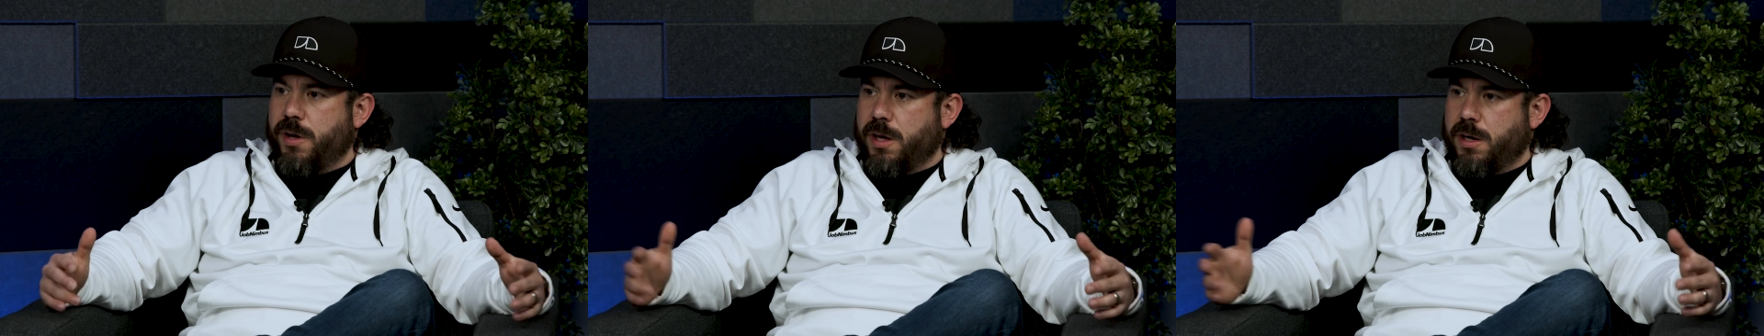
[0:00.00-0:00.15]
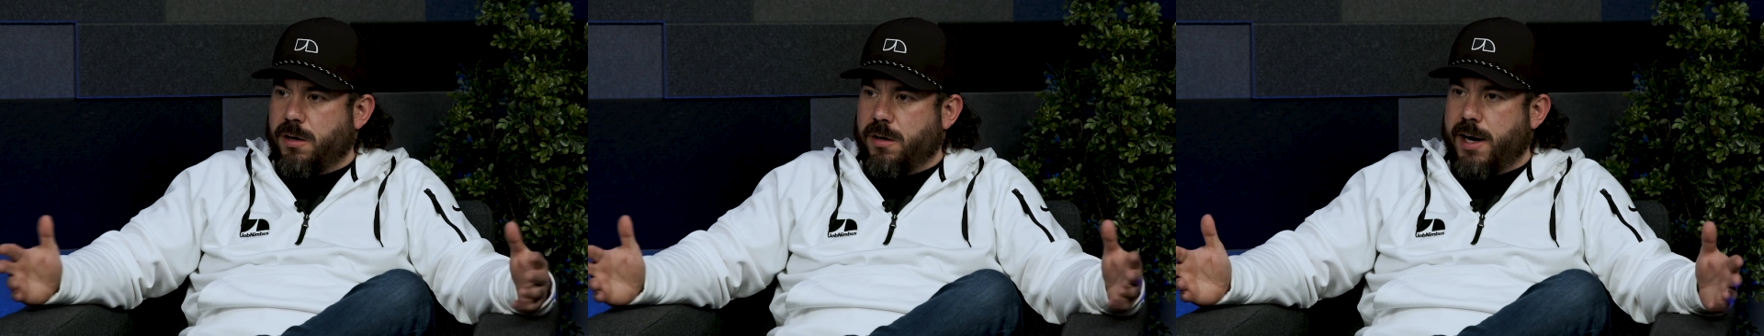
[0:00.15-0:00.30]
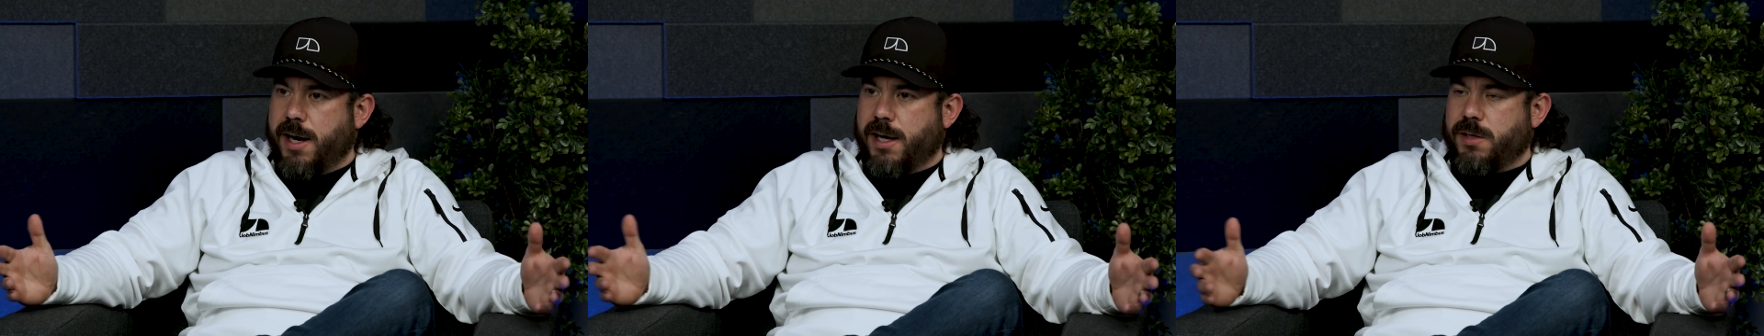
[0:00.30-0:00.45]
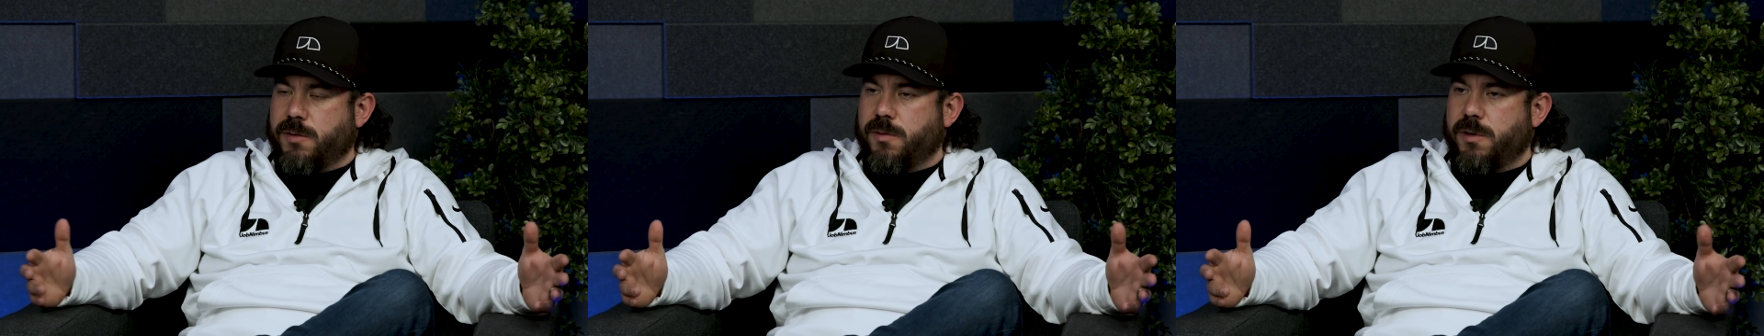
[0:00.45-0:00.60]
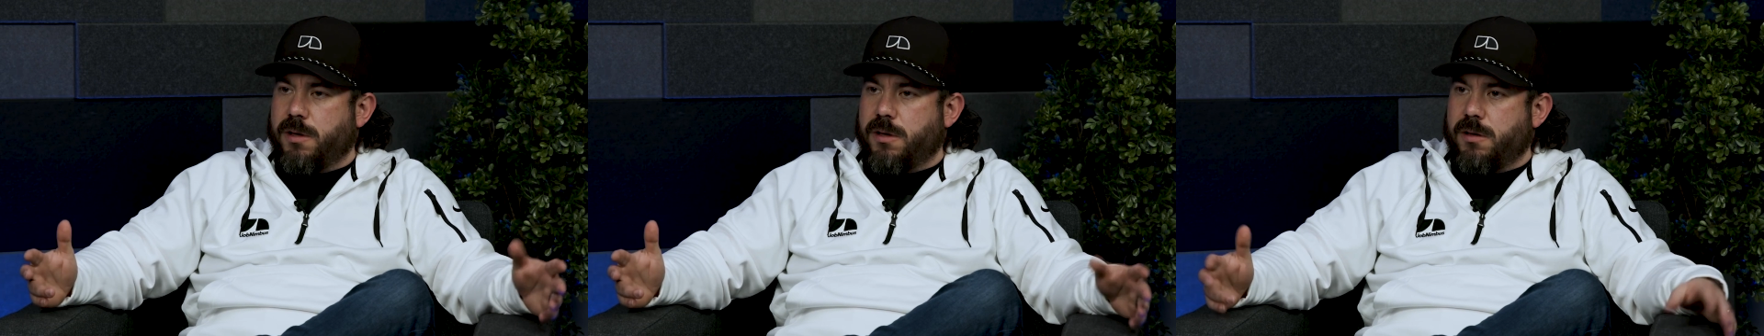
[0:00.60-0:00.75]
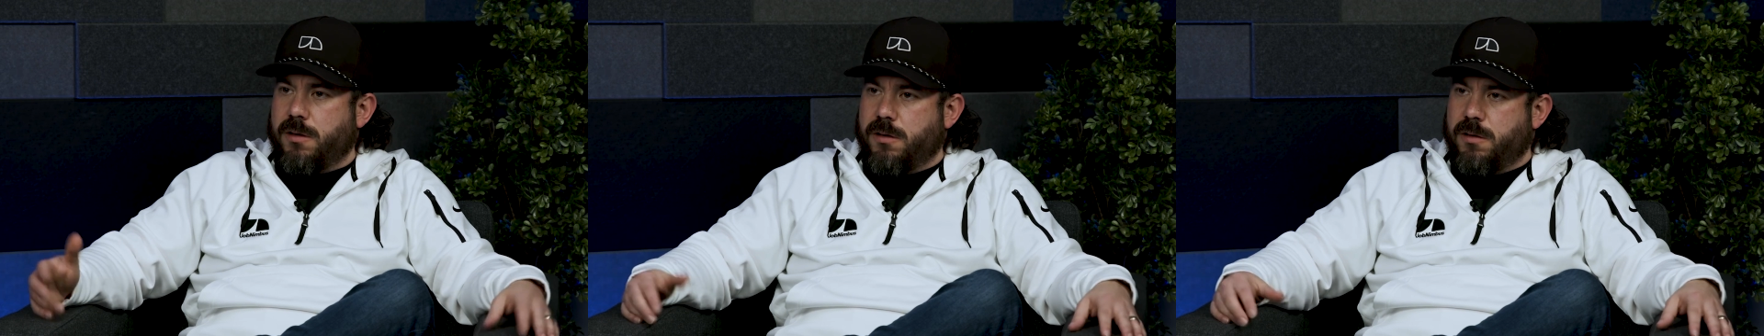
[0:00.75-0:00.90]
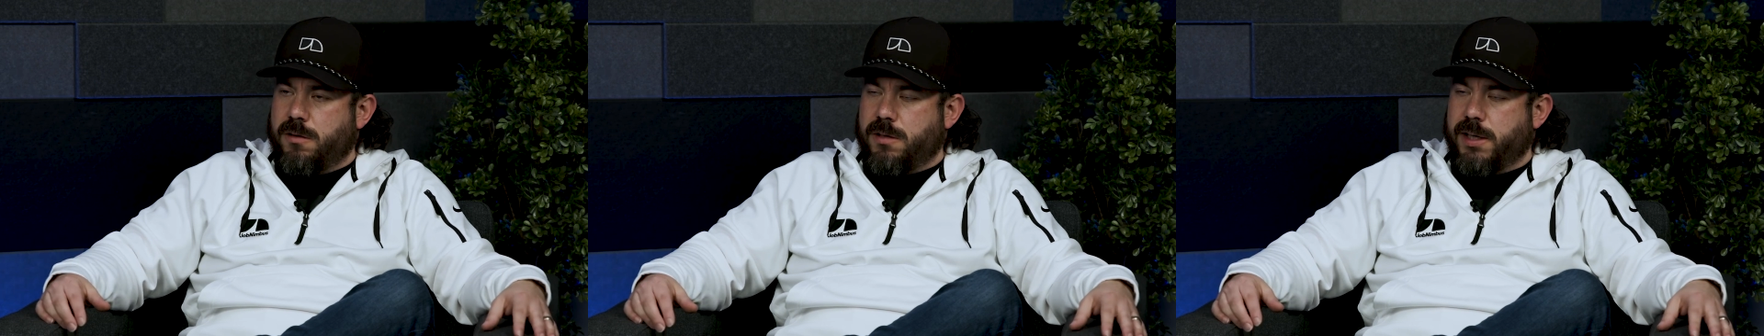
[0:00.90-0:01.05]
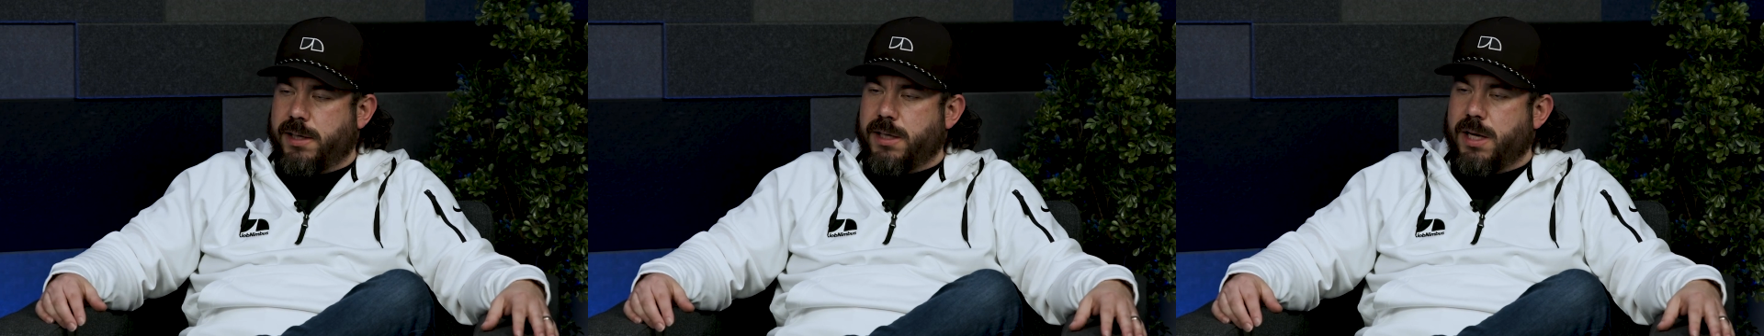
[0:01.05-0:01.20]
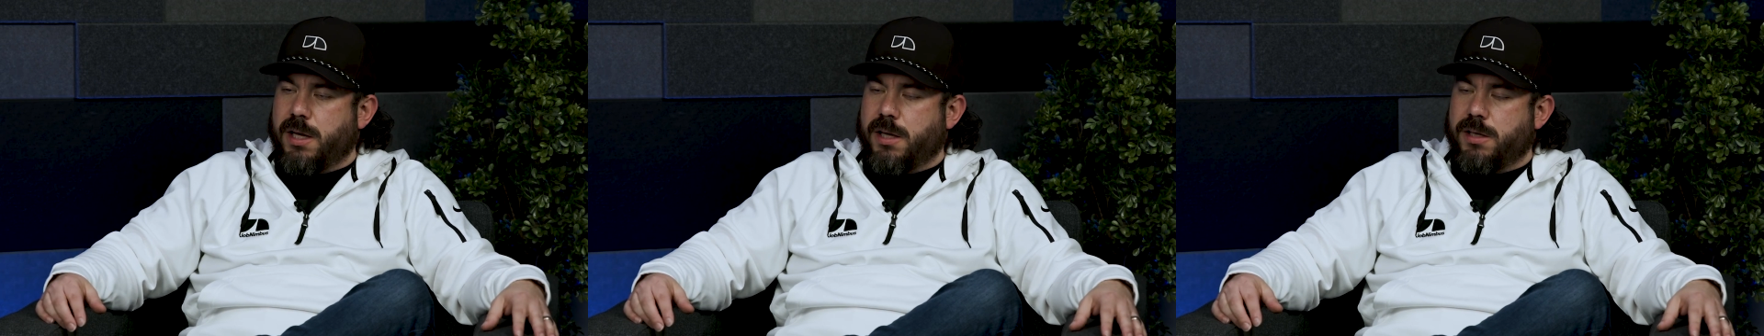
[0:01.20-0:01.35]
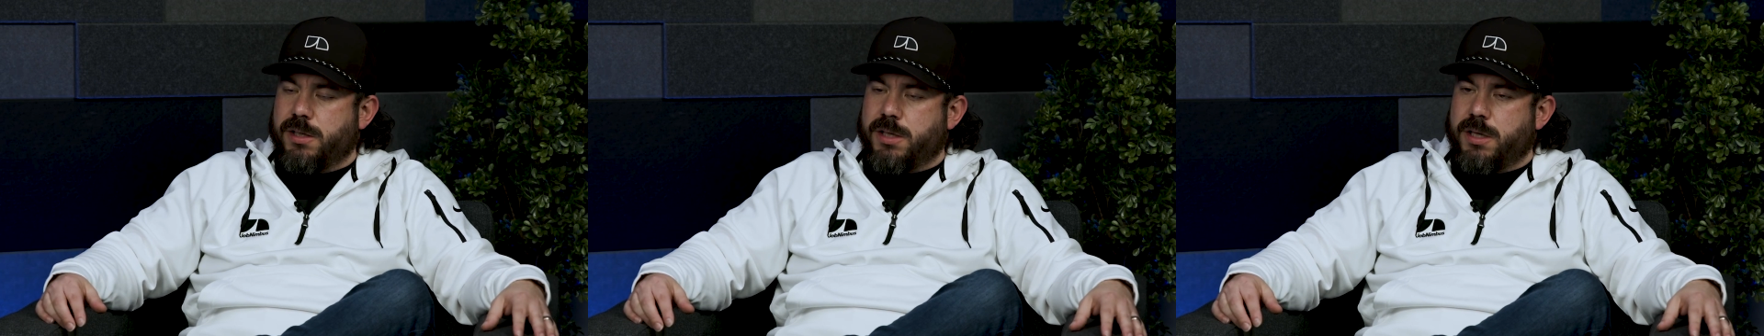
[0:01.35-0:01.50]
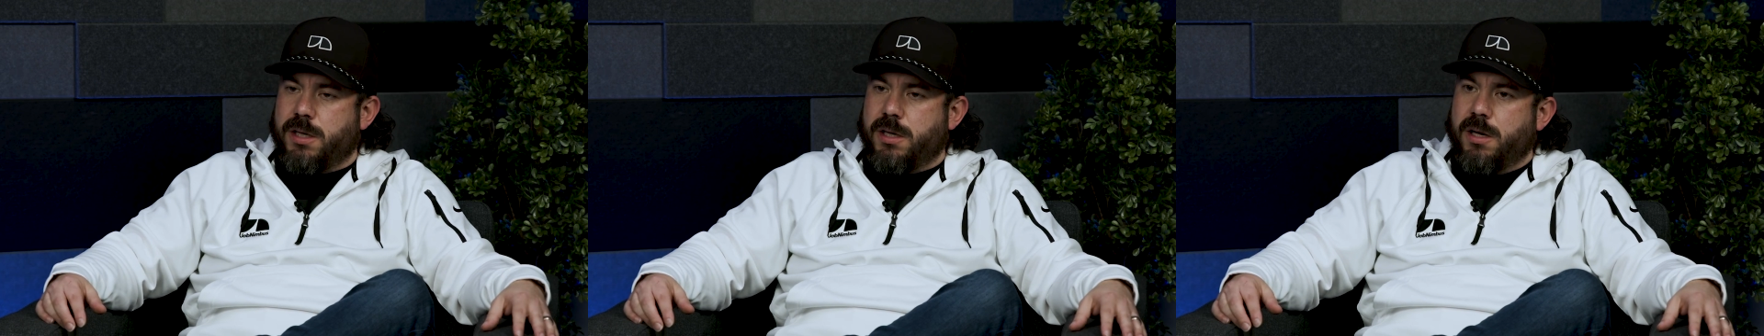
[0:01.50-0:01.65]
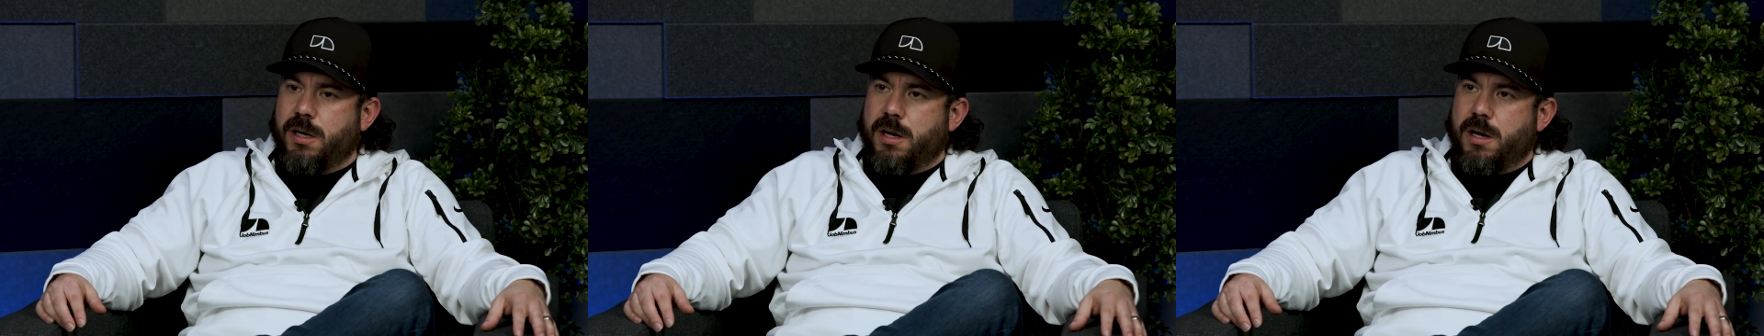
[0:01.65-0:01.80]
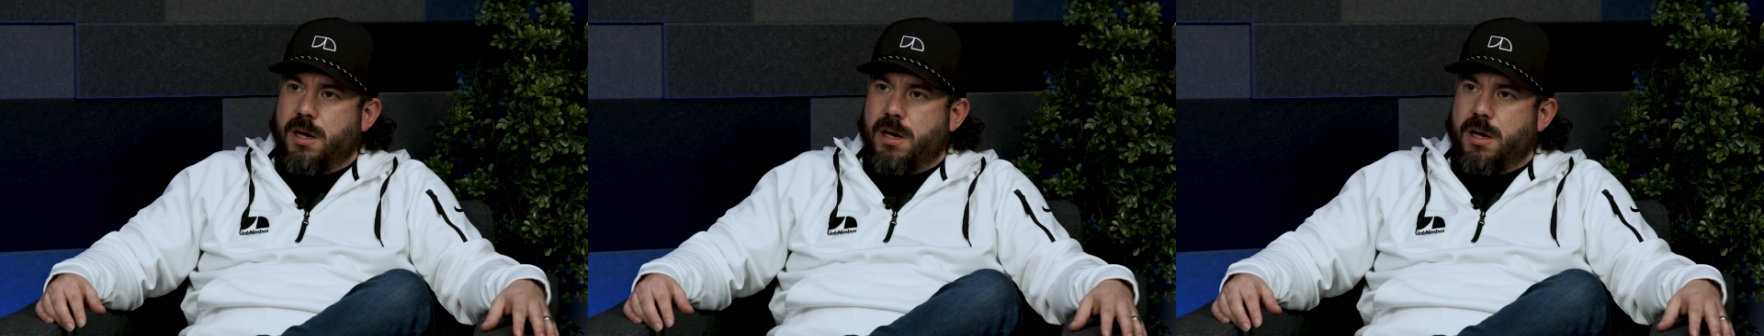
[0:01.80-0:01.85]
interact with technology.